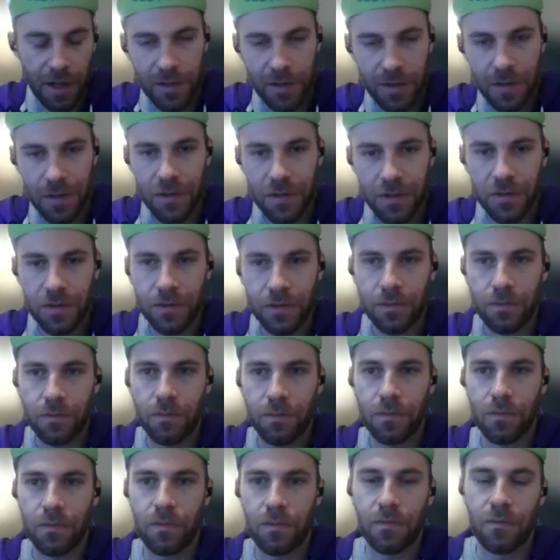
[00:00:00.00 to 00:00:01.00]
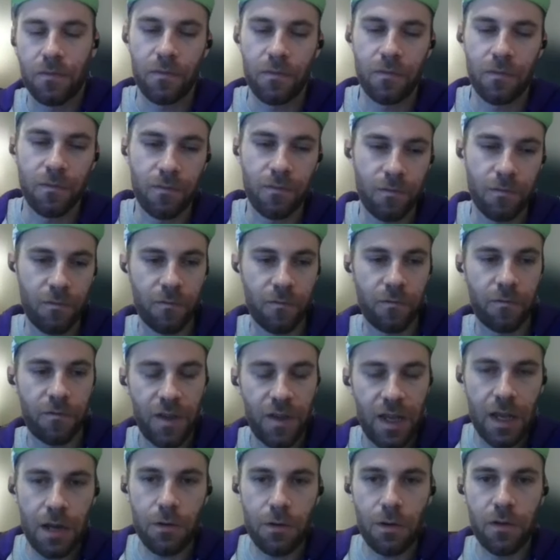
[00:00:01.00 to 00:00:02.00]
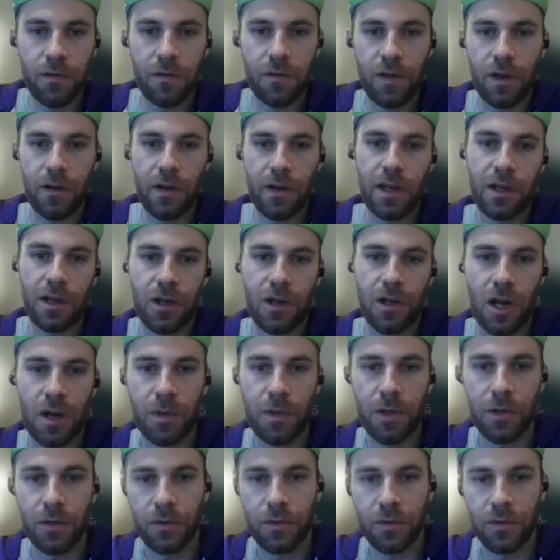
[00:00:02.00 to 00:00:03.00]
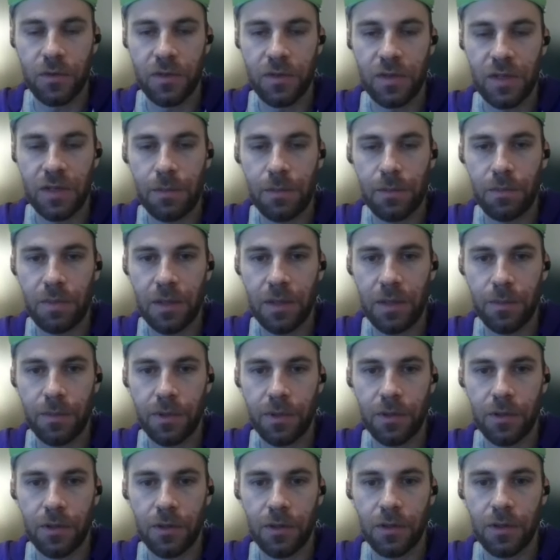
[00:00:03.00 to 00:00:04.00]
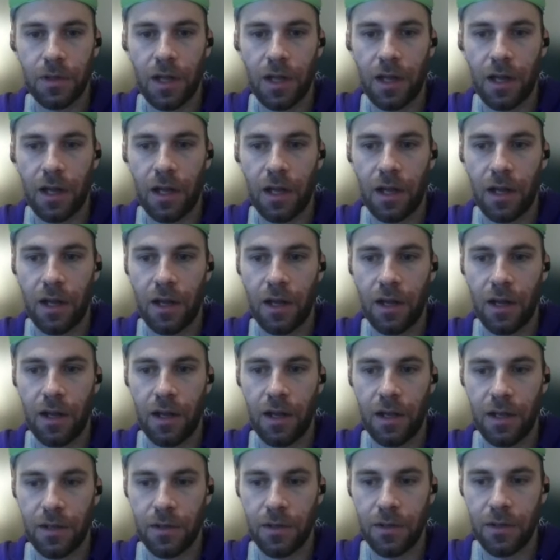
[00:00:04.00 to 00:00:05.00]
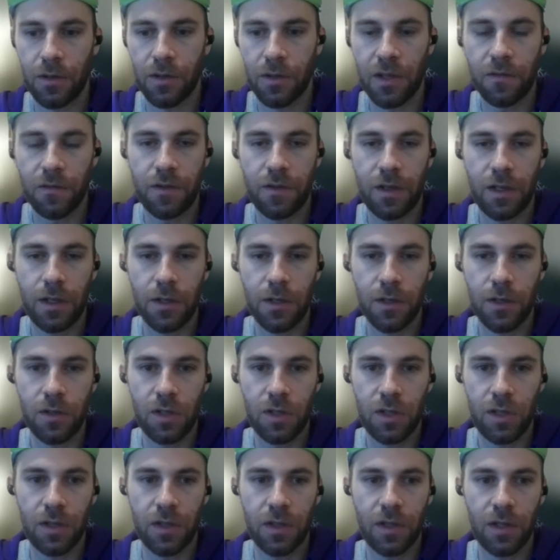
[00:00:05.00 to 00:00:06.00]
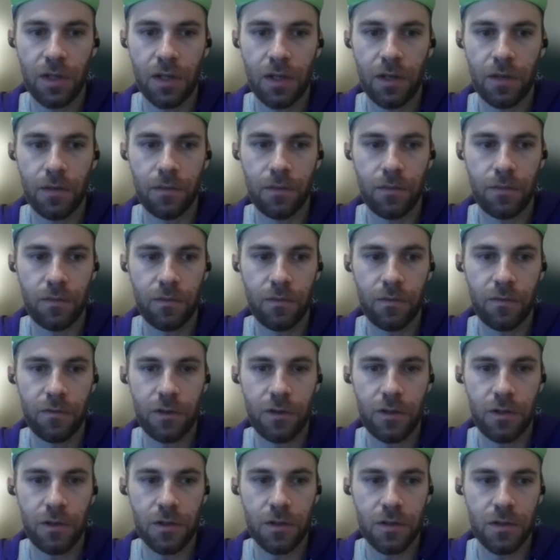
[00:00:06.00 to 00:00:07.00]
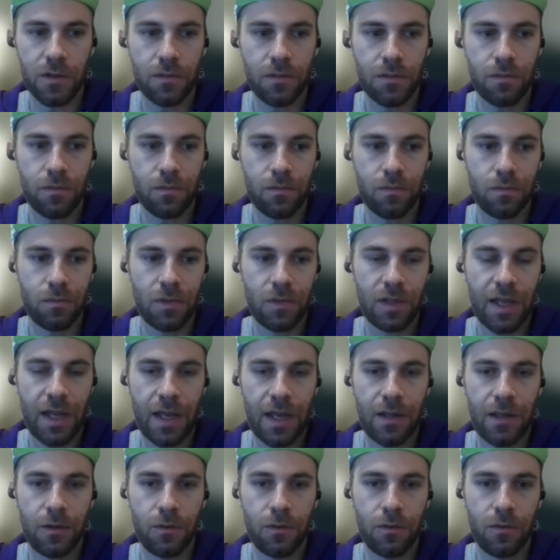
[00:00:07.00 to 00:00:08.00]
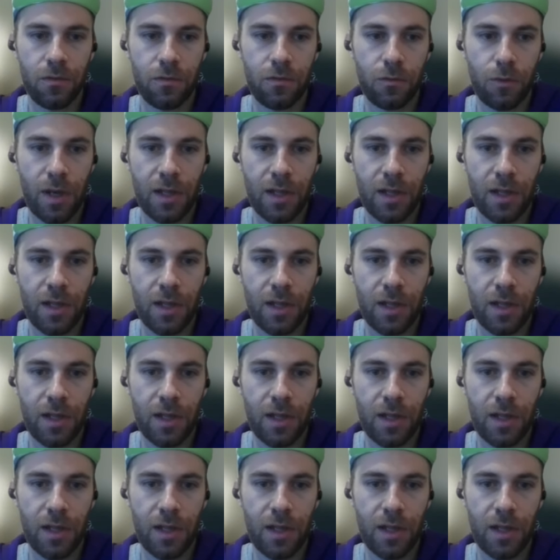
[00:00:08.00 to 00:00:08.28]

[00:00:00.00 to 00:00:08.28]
It is very, very uncommon to see people, that finish in the first 10,